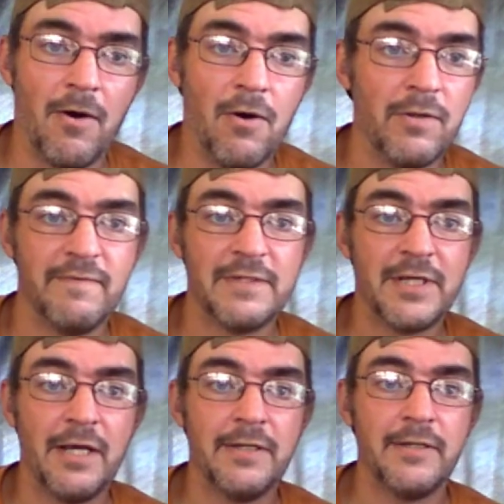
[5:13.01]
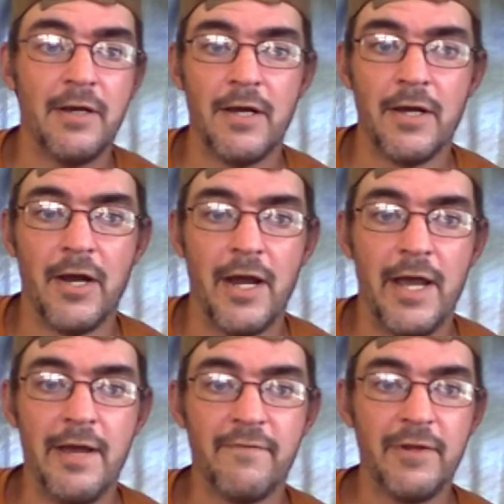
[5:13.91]
all of a sudden
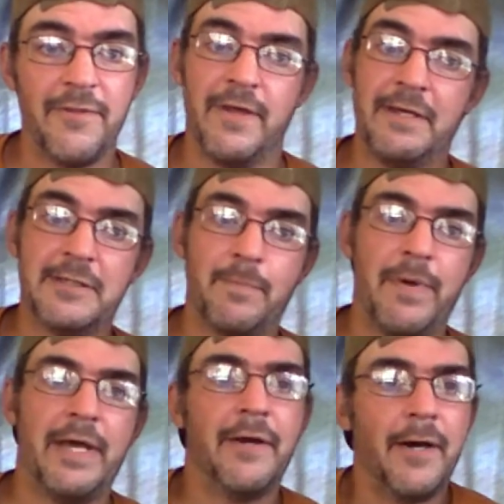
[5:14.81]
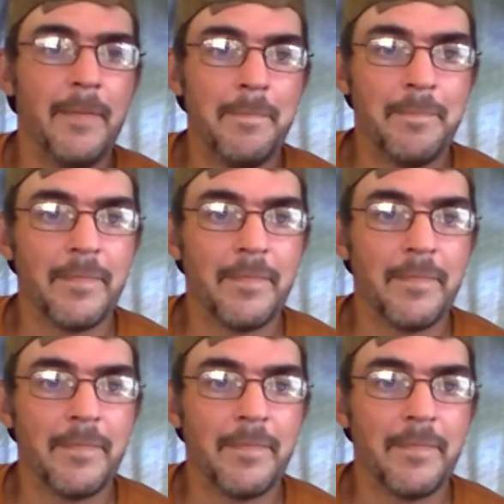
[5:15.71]
everything sped up,